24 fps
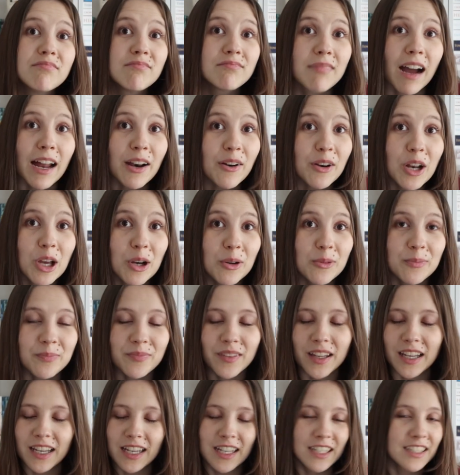I don't know,
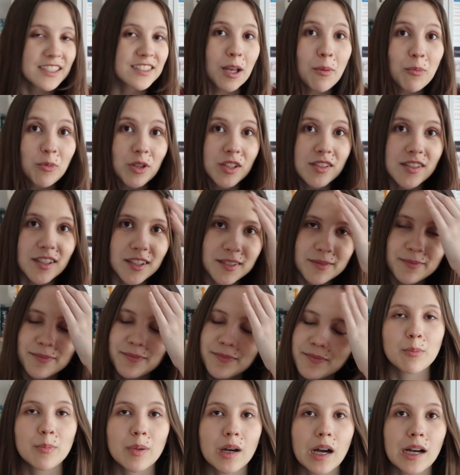some reason,
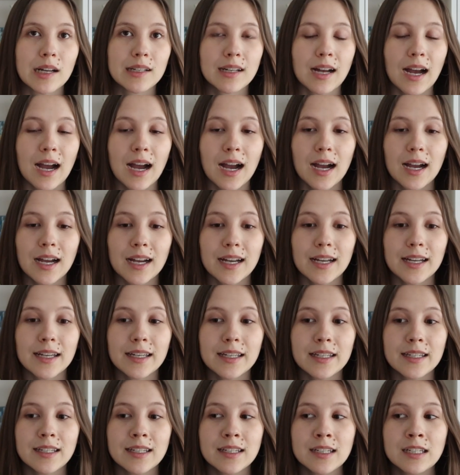but
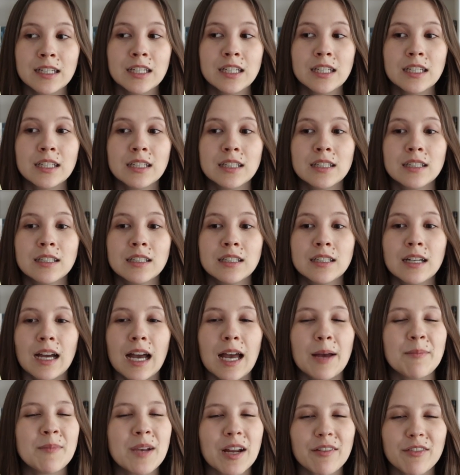I
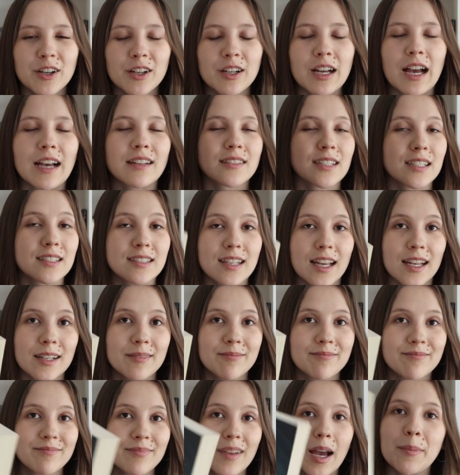am never, as I said,
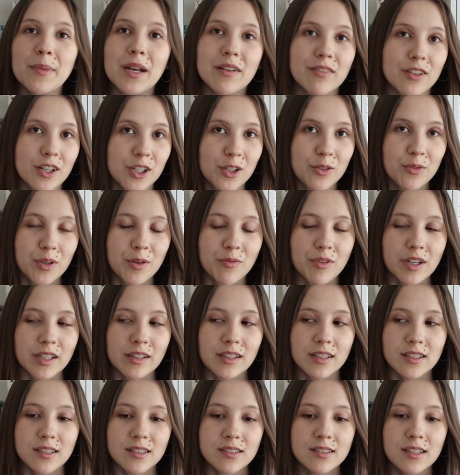I'm never gonna reread
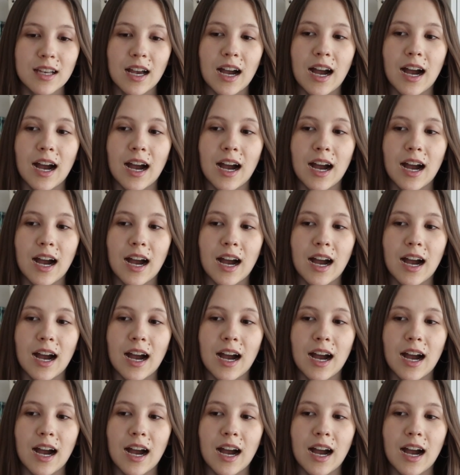this.